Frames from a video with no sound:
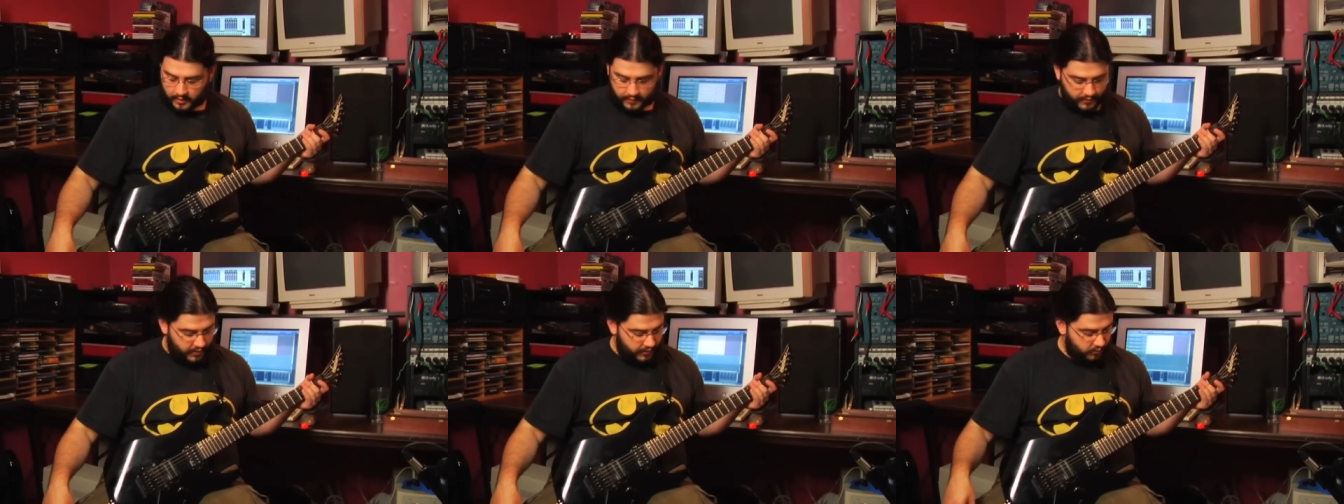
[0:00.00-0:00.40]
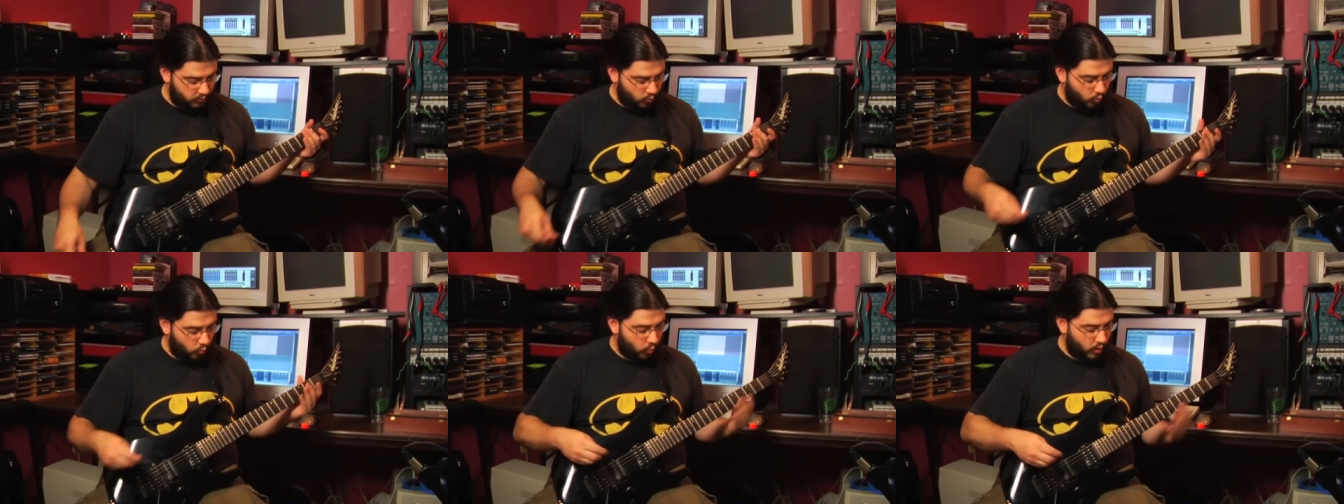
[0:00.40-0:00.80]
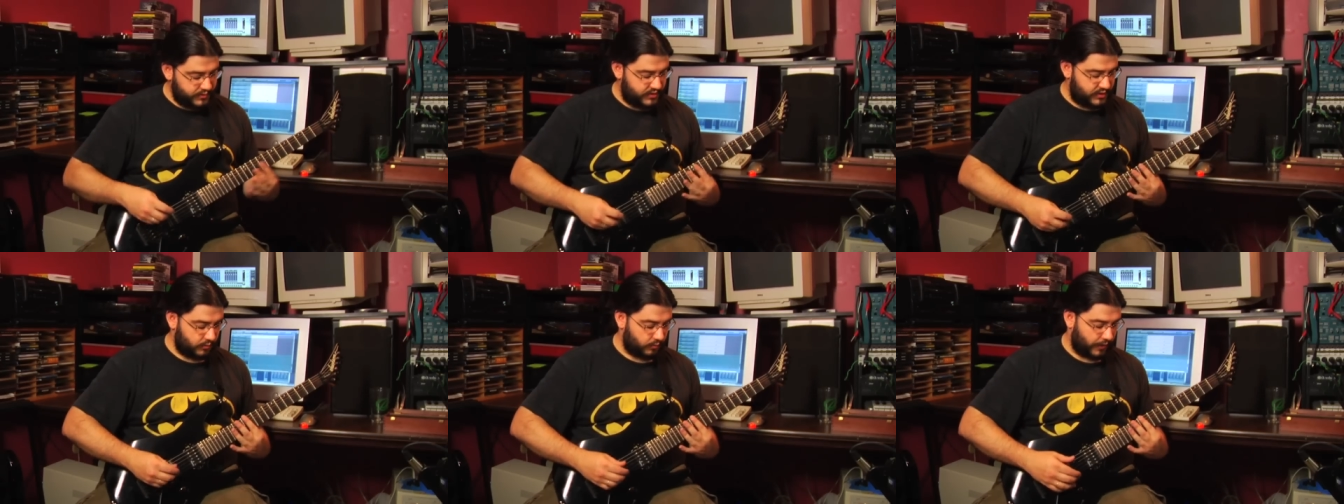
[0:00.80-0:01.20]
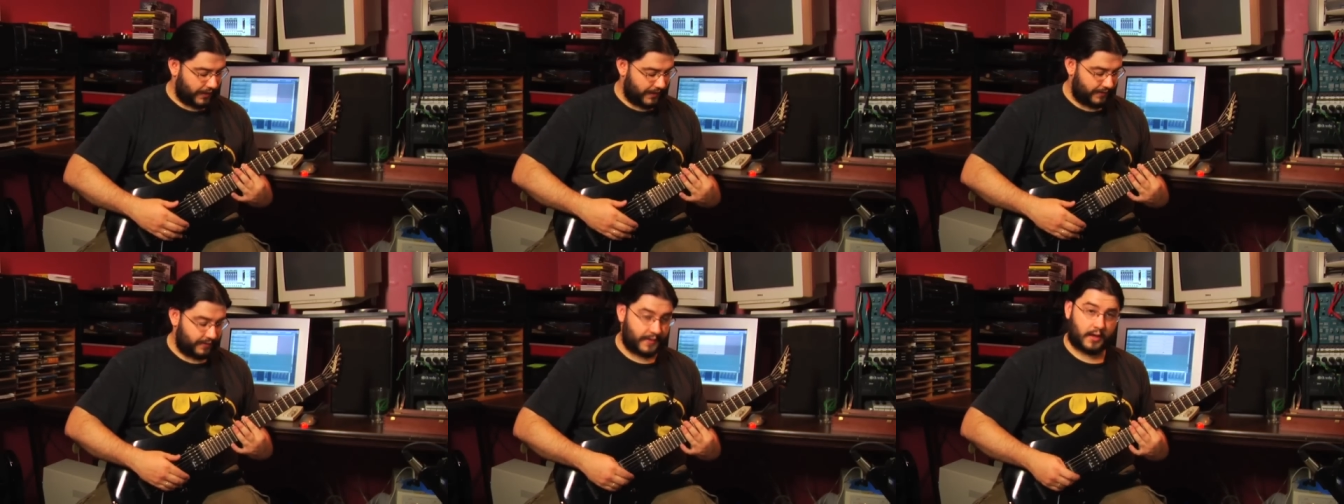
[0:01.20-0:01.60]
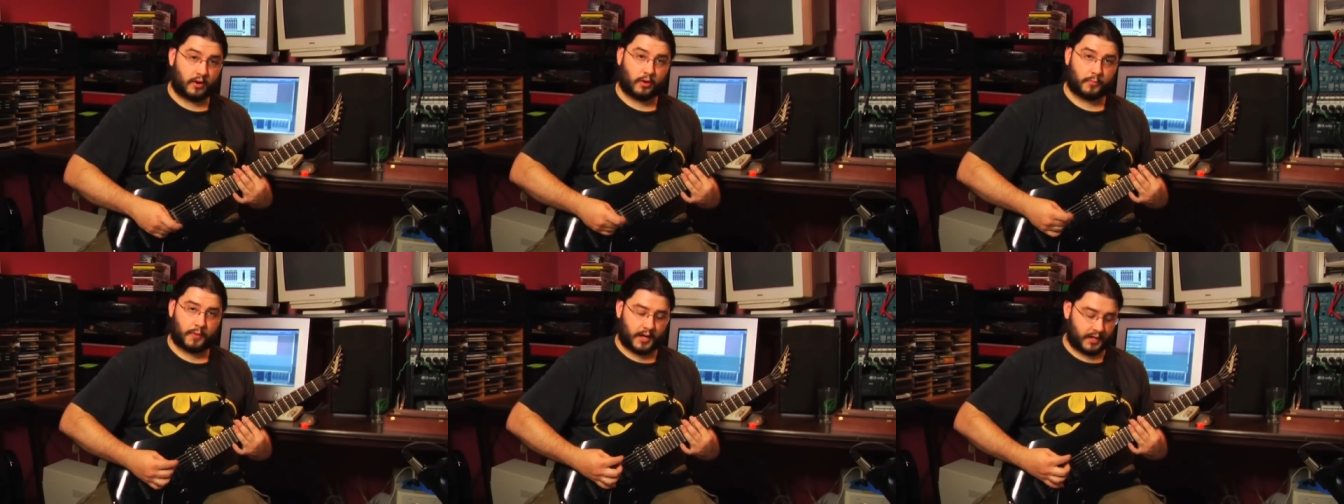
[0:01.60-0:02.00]
And then once you get that
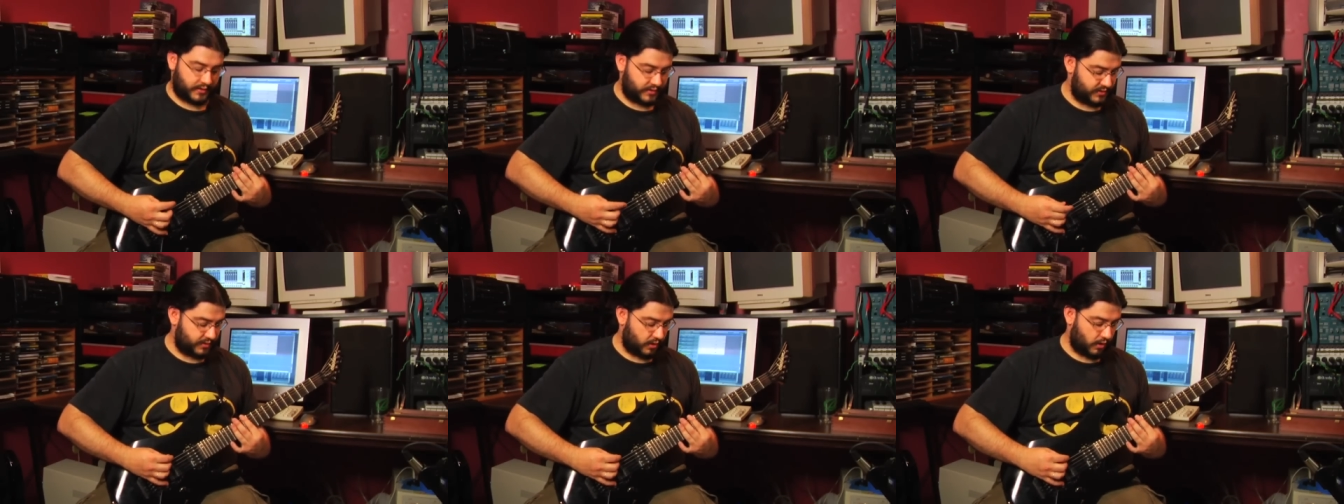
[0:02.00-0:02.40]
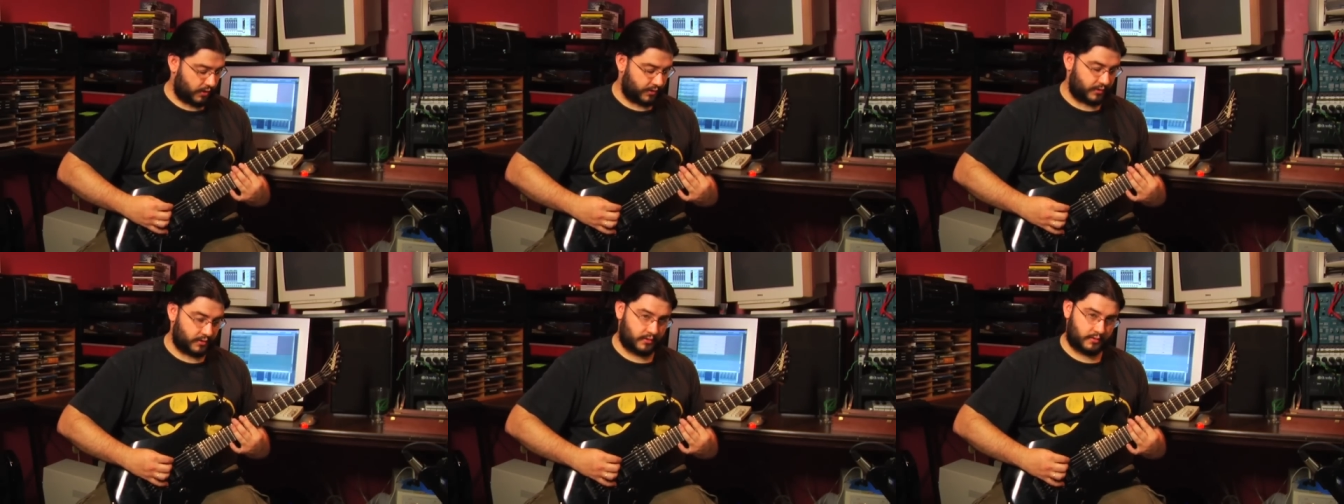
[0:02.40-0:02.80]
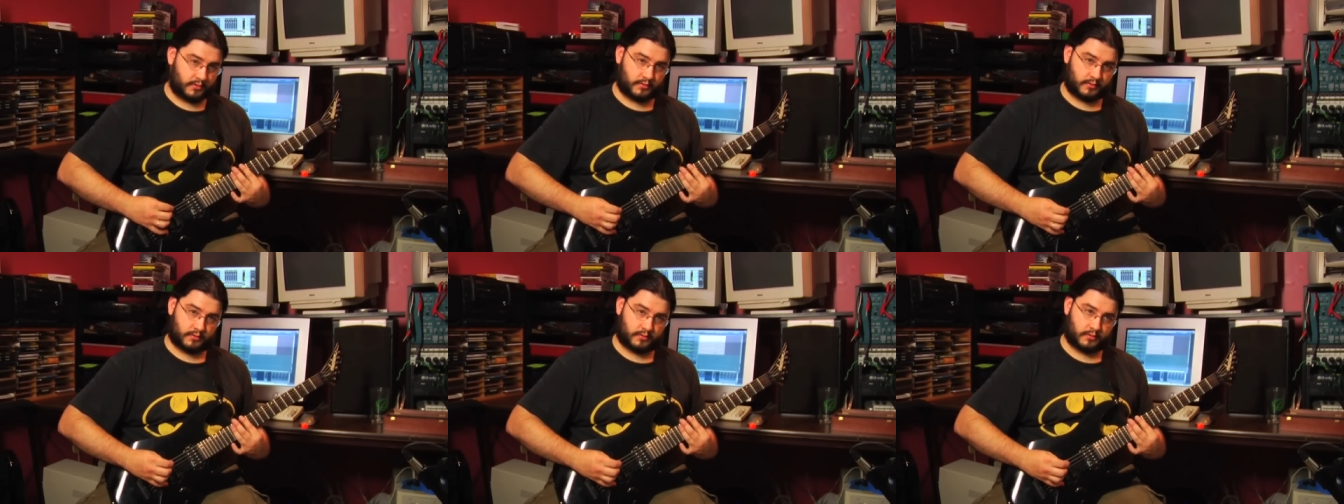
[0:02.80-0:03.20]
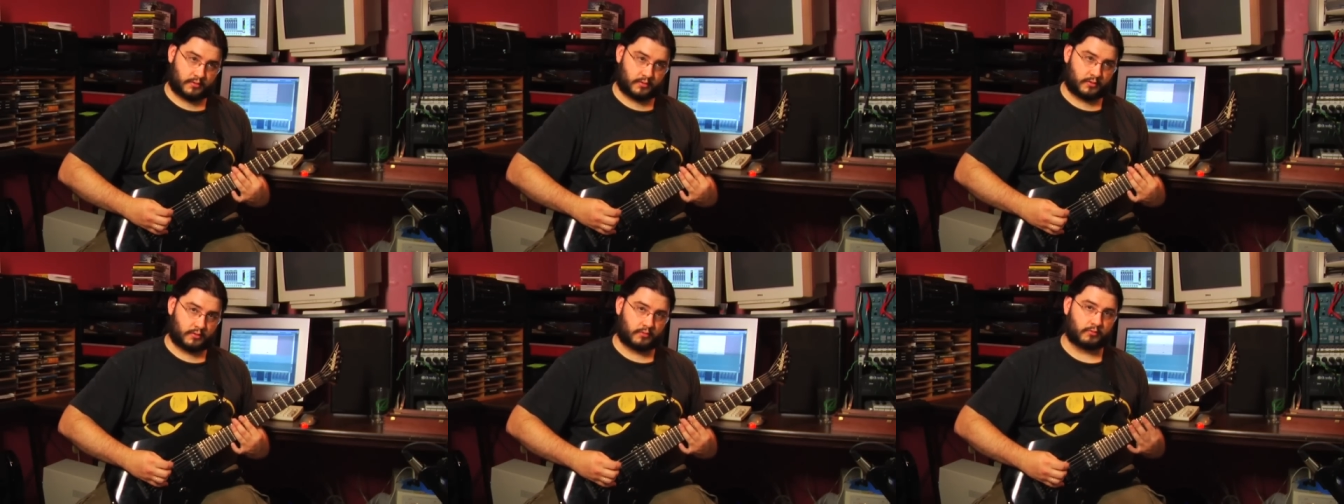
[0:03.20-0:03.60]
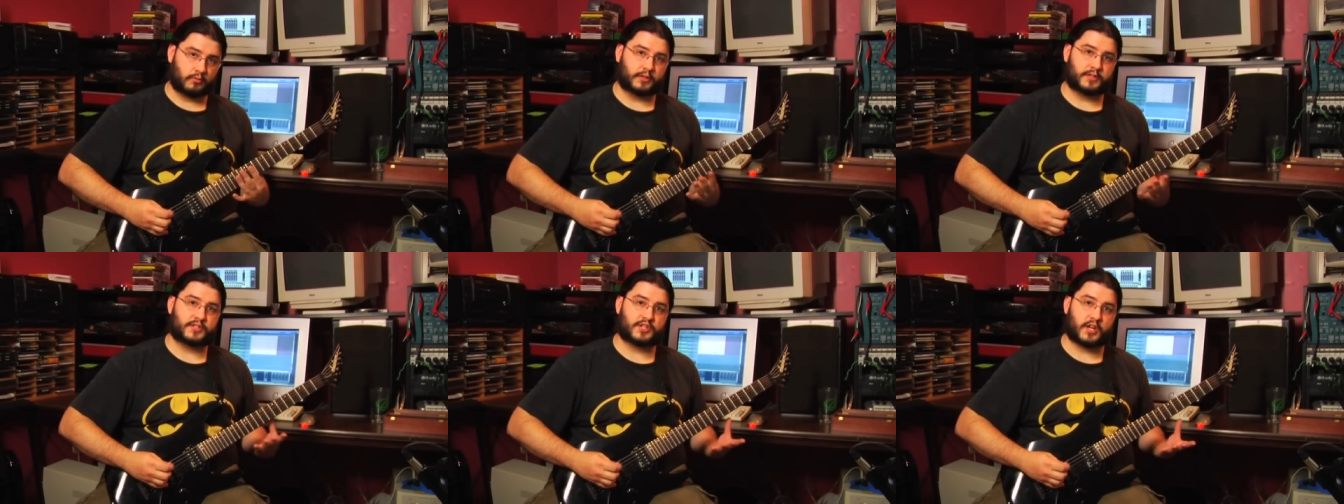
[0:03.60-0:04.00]
harmonic started,
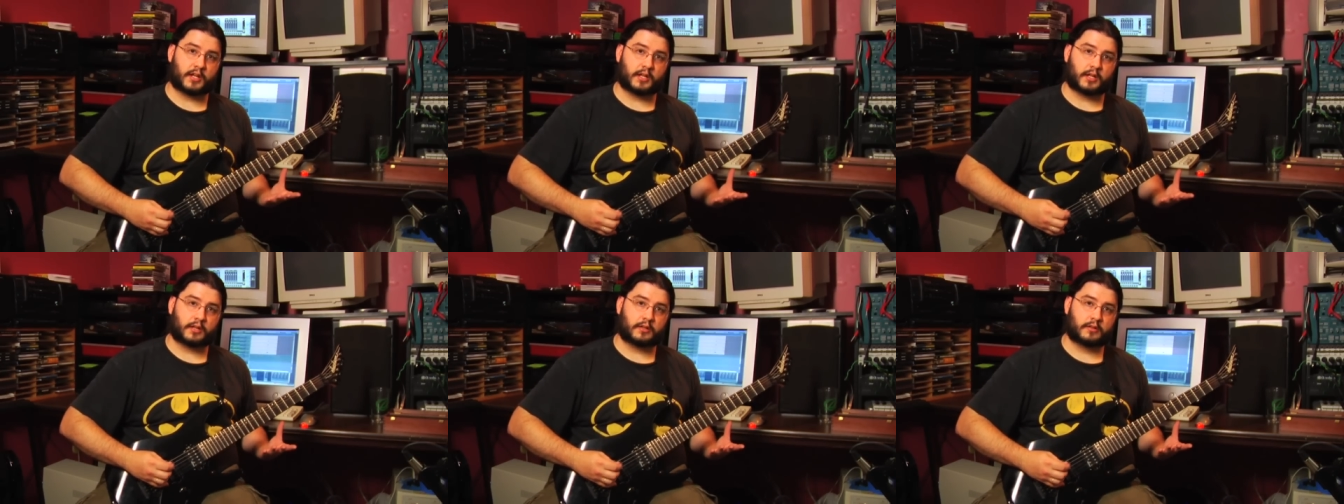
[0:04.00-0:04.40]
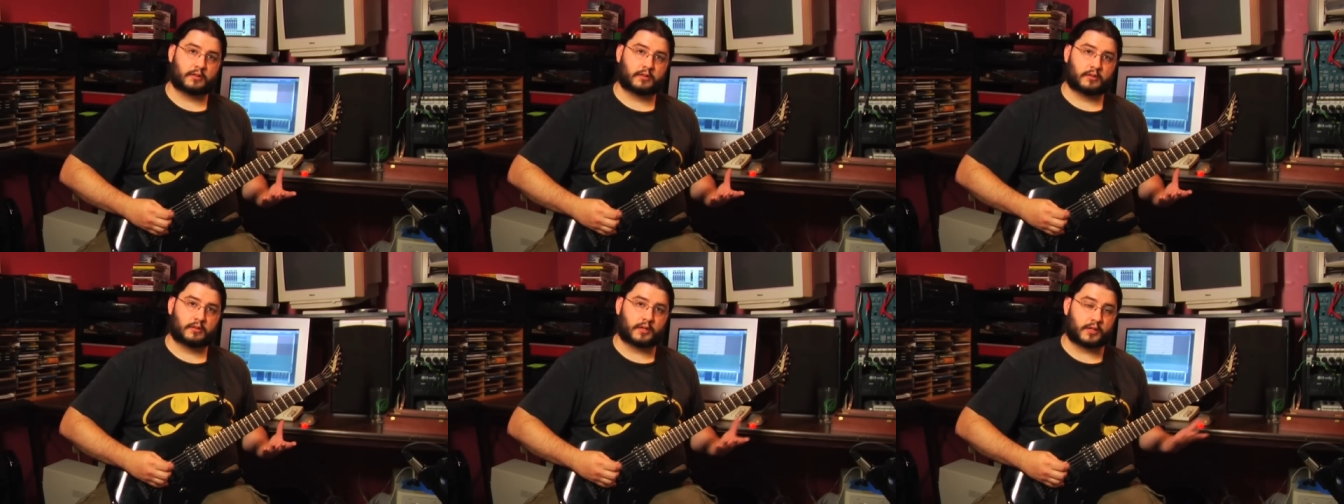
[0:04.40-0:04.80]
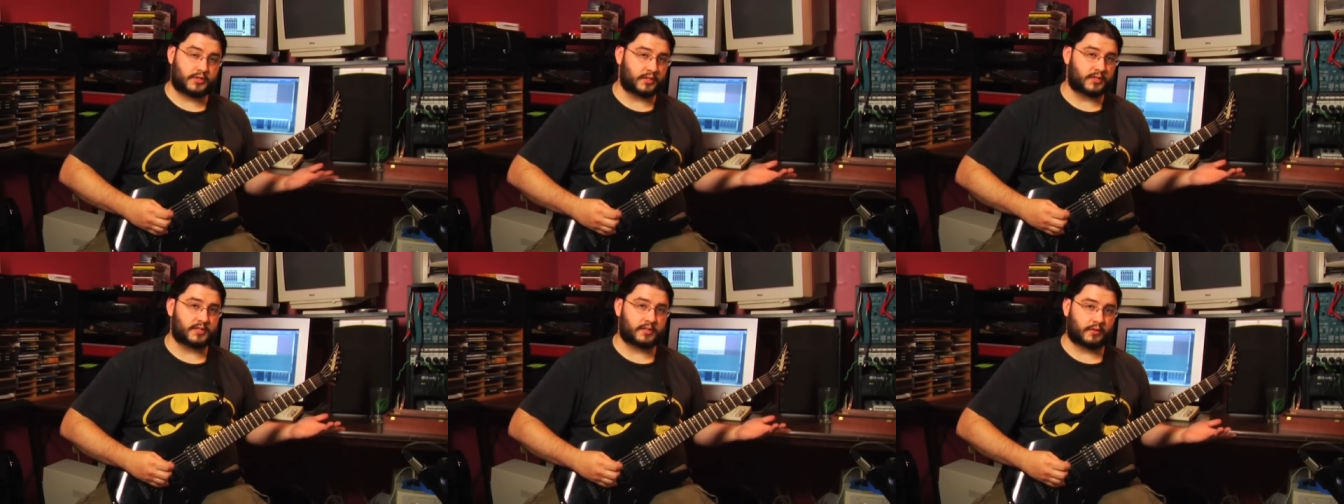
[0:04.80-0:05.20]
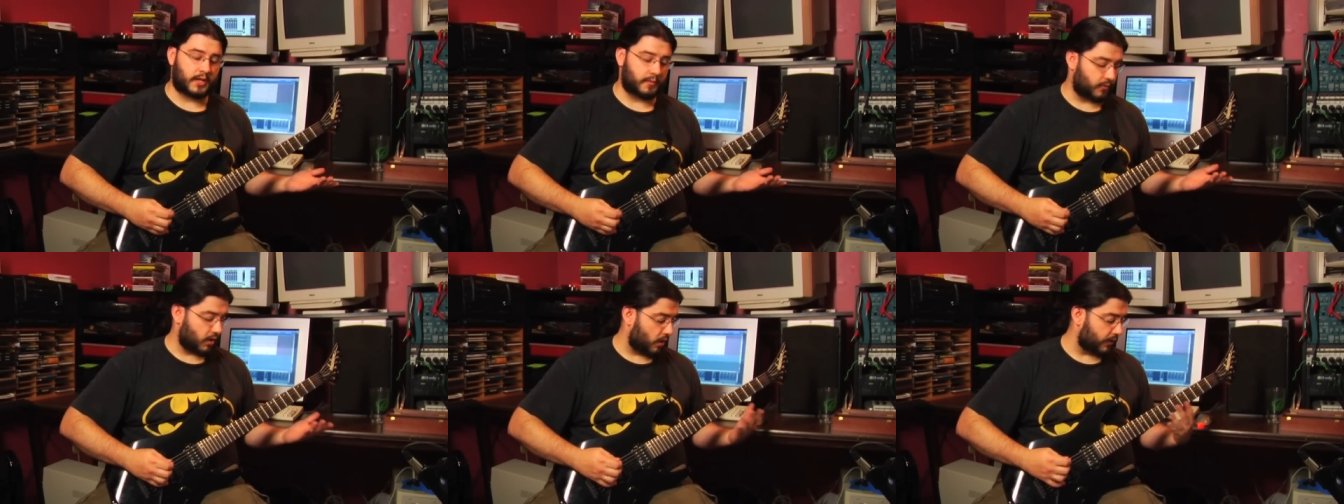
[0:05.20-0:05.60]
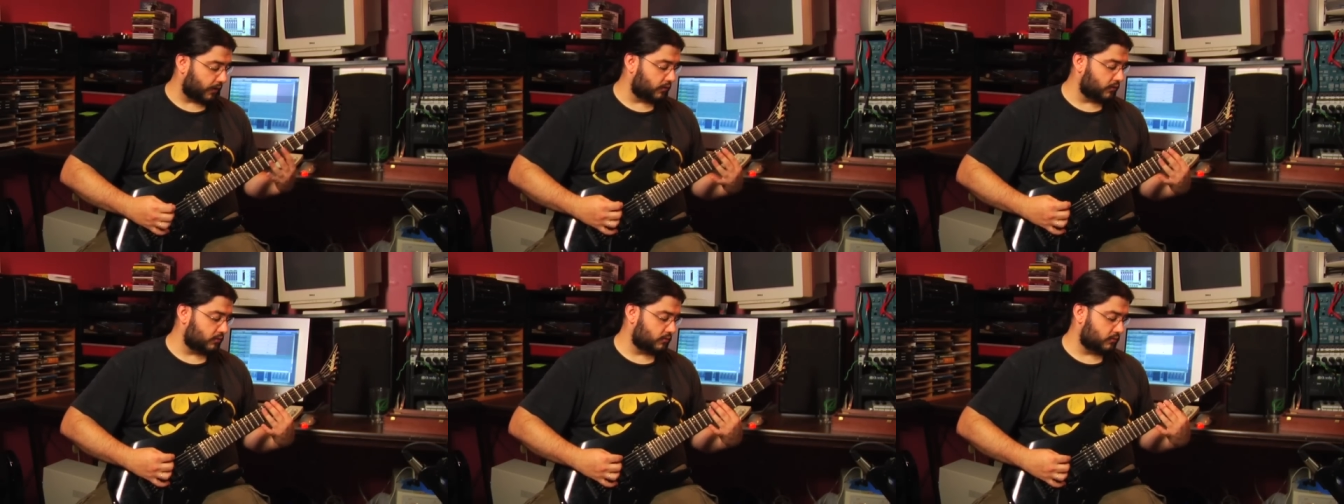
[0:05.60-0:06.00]
release gently. That should still keep
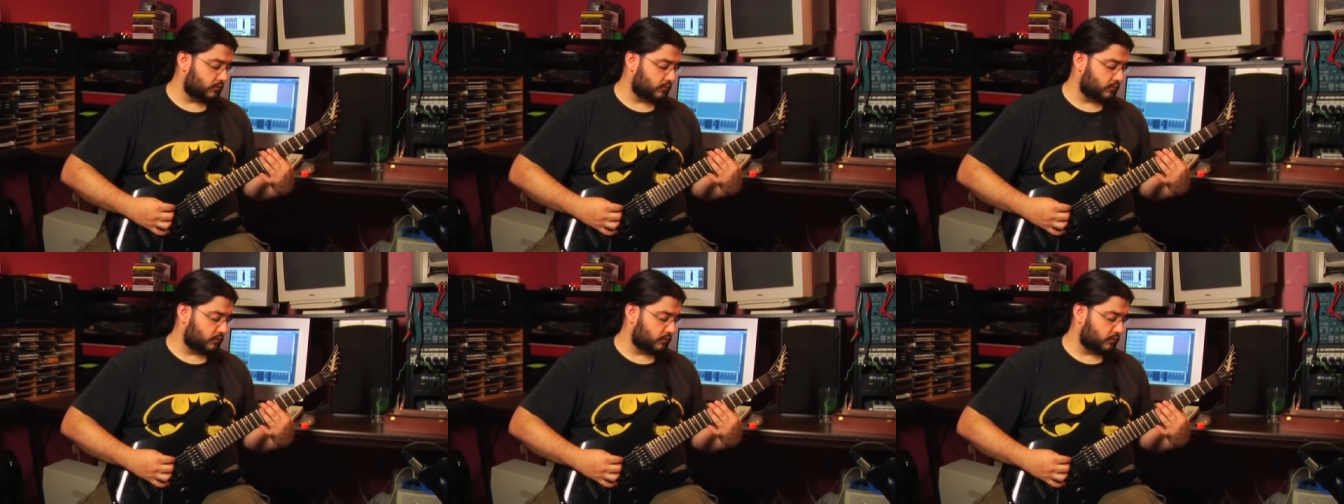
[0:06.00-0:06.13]
going.